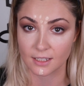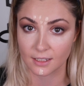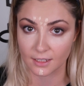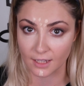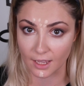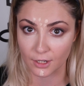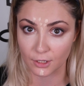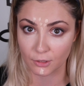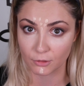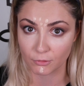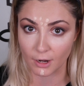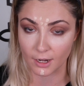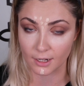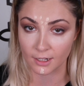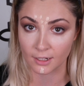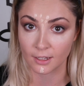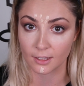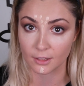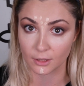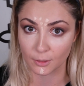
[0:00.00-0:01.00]
to getting
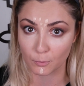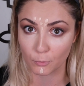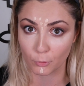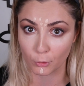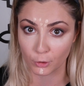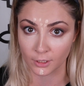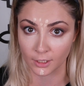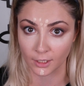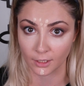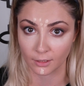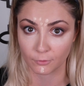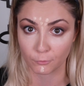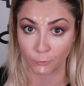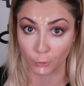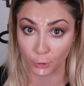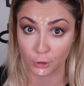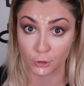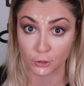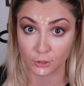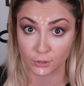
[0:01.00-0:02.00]
ready in the morning
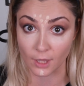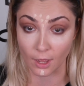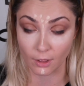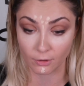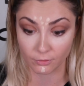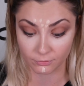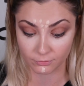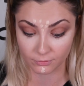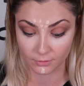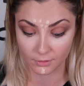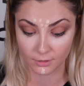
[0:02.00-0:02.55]
for yourself.